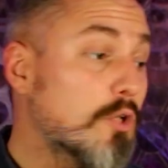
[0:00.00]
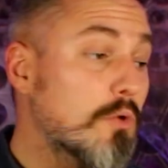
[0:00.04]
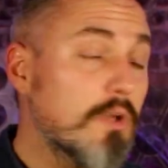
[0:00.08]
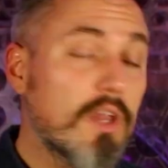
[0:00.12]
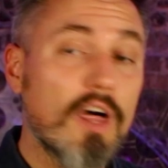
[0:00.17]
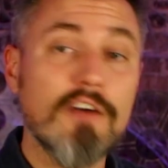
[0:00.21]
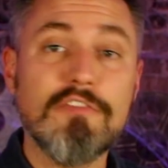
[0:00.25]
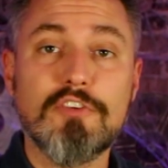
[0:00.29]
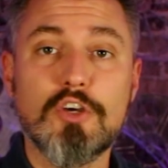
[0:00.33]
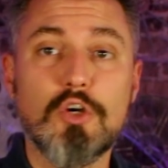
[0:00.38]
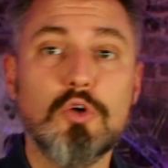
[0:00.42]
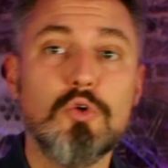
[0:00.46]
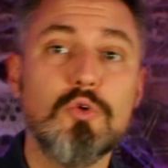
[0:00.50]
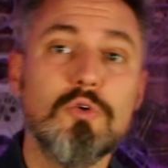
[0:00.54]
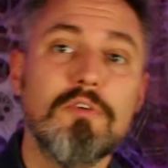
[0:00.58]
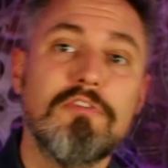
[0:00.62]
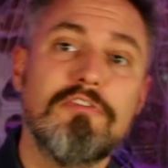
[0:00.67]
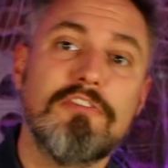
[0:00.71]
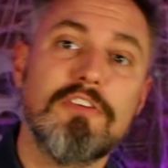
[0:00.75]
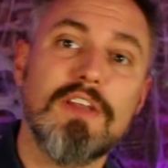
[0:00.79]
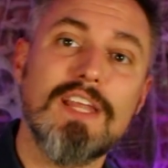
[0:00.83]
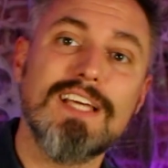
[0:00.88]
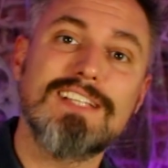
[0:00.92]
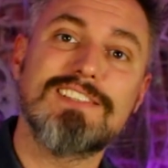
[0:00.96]
you love cool
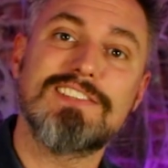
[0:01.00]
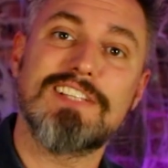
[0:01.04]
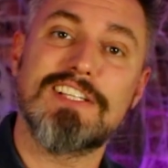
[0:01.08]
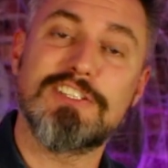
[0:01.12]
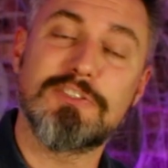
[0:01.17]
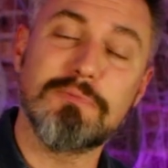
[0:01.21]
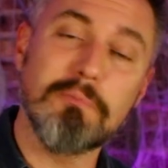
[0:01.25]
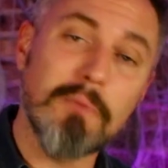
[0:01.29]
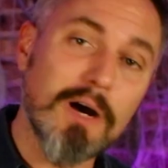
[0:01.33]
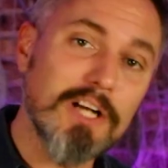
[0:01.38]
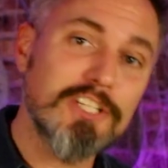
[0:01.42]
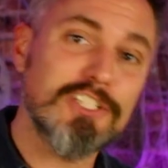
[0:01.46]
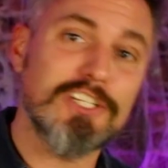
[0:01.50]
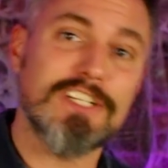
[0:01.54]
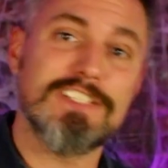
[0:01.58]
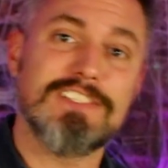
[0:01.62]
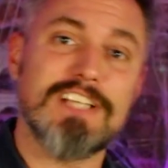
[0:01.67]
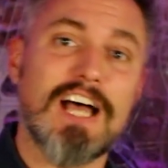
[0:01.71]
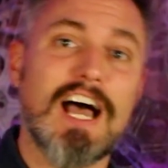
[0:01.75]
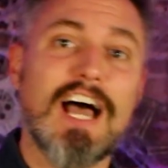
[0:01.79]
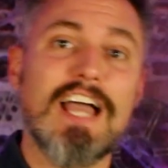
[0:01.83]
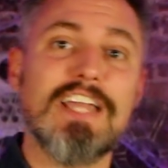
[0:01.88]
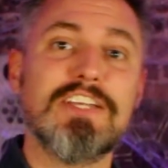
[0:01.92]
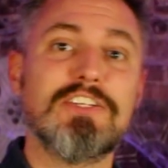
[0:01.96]
flicks as much
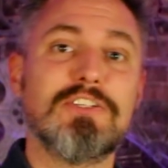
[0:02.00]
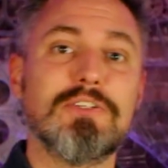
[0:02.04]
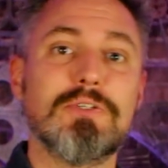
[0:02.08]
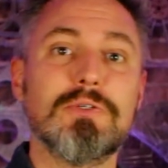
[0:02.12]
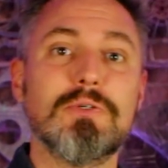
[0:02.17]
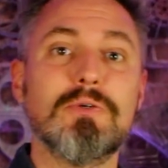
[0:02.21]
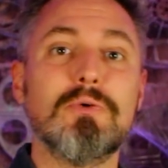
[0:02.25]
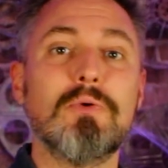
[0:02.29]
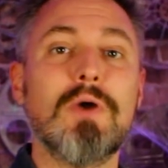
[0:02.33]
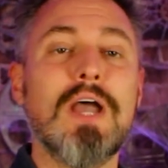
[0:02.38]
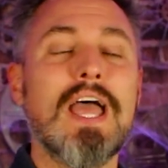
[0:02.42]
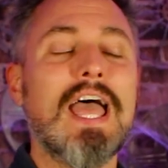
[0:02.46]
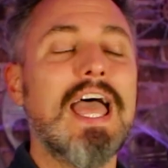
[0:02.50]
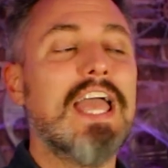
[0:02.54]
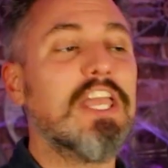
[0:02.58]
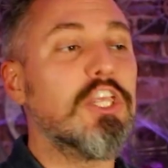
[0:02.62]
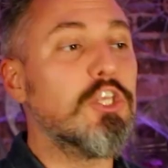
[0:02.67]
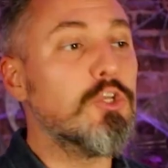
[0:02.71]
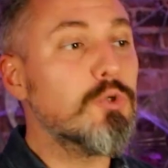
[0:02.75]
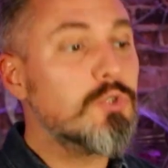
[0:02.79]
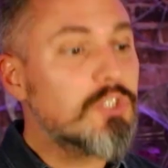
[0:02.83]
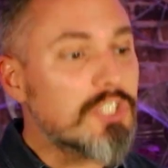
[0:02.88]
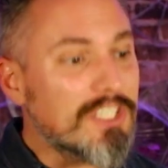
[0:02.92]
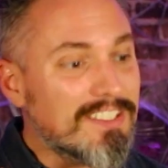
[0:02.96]
as I do,
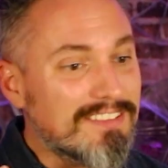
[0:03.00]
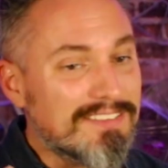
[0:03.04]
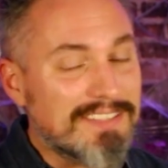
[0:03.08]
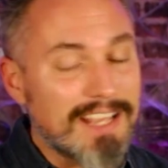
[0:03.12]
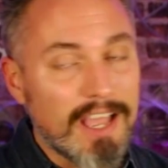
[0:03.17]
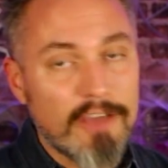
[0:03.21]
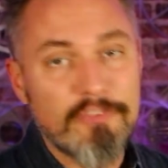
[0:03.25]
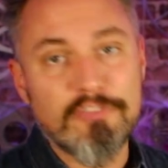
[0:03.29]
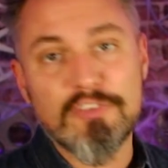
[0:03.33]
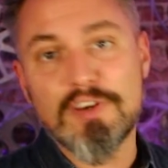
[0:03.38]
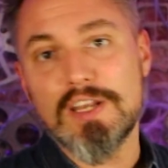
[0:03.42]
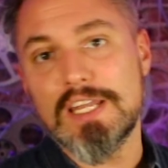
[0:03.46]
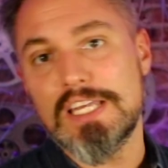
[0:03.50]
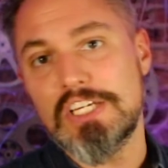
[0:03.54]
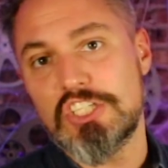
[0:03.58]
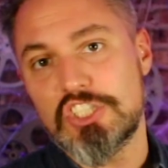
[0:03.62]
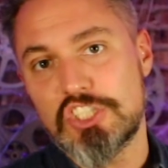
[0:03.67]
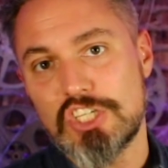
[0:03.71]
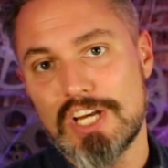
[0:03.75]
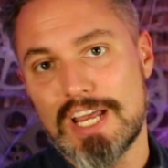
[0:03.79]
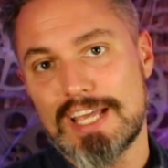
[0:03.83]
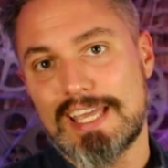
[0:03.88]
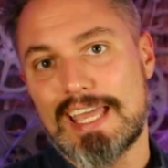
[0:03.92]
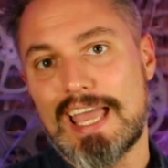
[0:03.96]
you should definitely
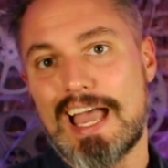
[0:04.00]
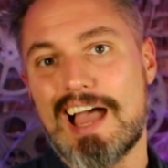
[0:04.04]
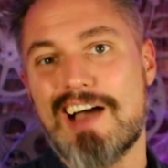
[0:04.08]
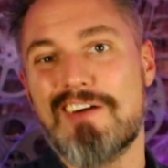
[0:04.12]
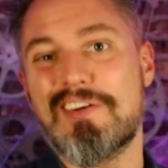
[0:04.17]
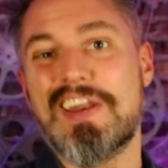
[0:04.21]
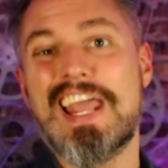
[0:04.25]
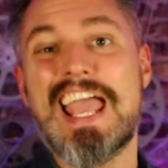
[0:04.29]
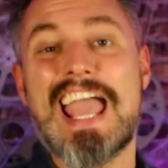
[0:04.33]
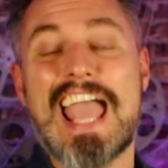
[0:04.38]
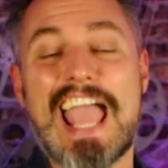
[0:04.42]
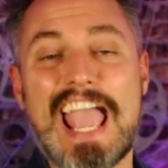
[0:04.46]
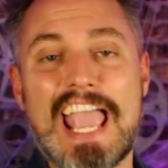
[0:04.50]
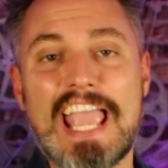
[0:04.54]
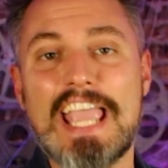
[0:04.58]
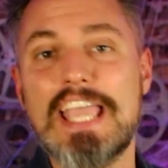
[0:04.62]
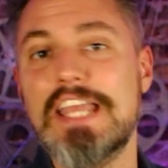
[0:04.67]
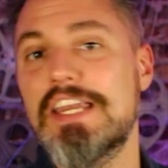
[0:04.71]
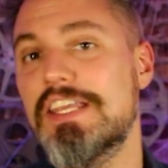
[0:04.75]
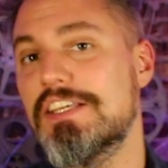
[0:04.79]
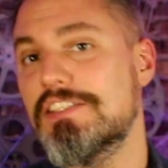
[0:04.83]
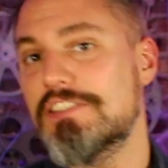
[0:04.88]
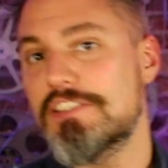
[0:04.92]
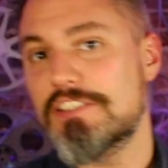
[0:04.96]
check out
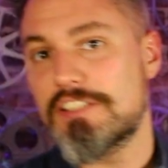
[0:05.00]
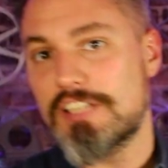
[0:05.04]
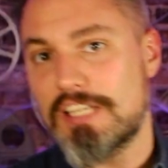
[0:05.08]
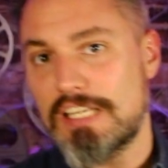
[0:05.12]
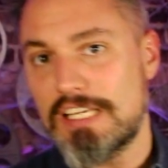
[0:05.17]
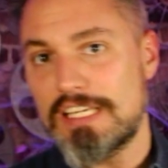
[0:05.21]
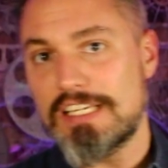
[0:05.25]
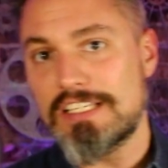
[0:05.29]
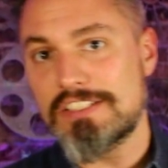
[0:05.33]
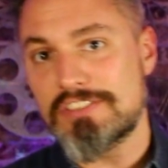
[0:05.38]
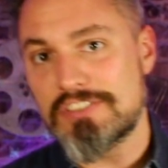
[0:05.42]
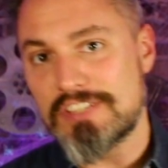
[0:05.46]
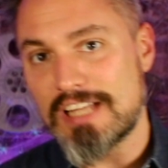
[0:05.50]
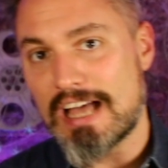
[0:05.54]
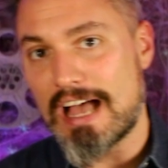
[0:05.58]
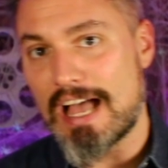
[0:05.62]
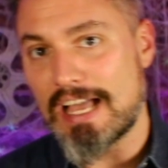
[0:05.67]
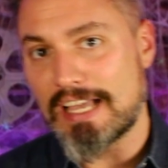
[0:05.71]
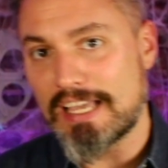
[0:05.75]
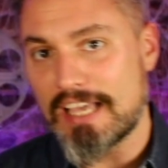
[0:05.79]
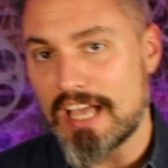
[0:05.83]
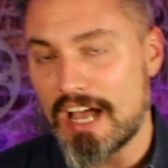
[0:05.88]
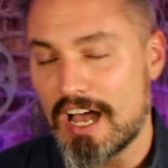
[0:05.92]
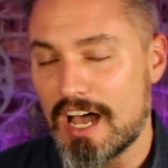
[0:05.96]
eighties tees
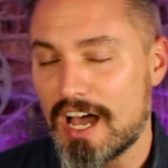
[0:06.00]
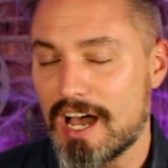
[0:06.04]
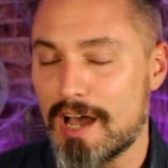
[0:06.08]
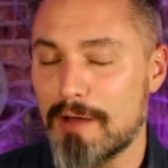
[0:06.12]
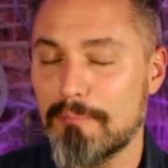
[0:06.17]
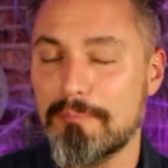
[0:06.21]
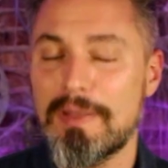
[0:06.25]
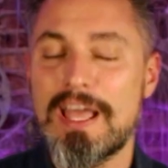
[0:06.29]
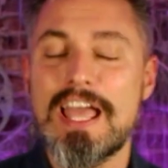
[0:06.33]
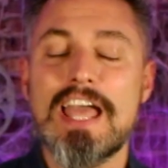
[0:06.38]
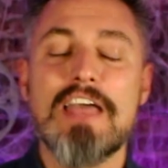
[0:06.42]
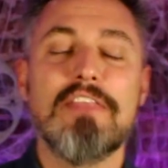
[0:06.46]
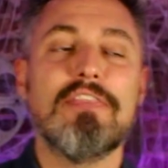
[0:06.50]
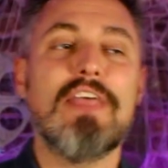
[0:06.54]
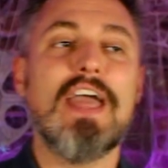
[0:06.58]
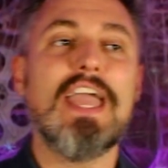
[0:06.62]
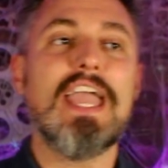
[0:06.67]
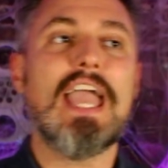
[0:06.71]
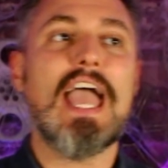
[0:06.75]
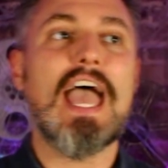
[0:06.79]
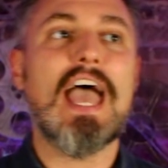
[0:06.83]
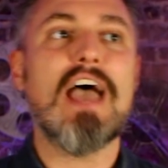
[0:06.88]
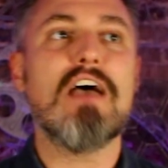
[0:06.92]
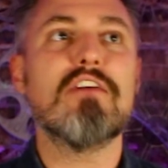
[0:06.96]
dot com.
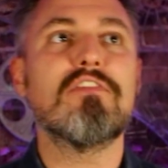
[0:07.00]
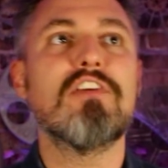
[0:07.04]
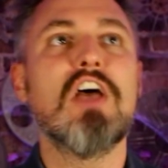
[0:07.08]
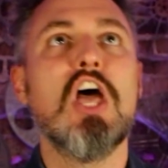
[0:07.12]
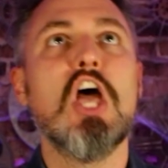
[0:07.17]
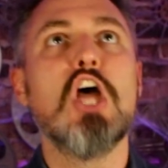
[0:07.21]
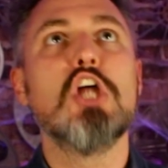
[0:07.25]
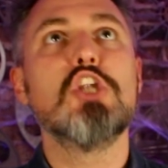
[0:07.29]
They have